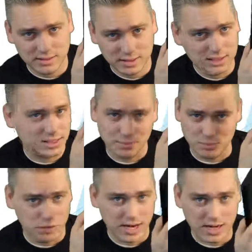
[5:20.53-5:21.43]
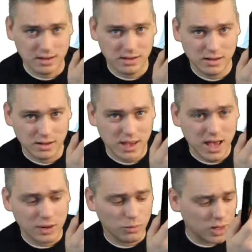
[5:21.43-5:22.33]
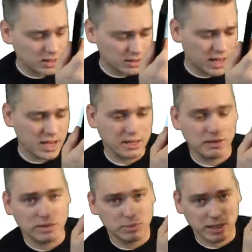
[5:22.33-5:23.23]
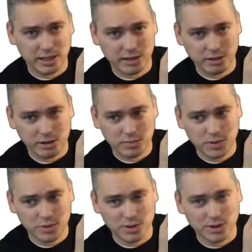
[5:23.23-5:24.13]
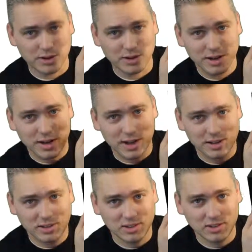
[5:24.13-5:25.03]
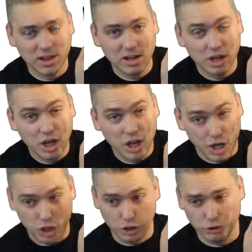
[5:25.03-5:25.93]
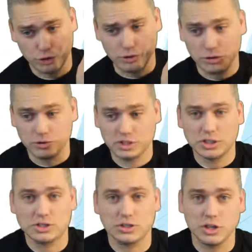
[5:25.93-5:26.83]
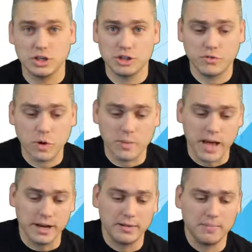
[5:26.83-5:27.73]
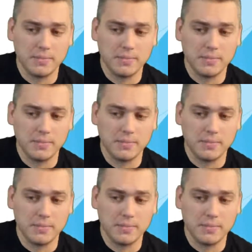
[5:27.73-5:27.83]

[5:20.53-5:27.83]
It's going to break. And one day you're going to plug it into your computer and it's going to say, hey, in order to use this, you need to format it.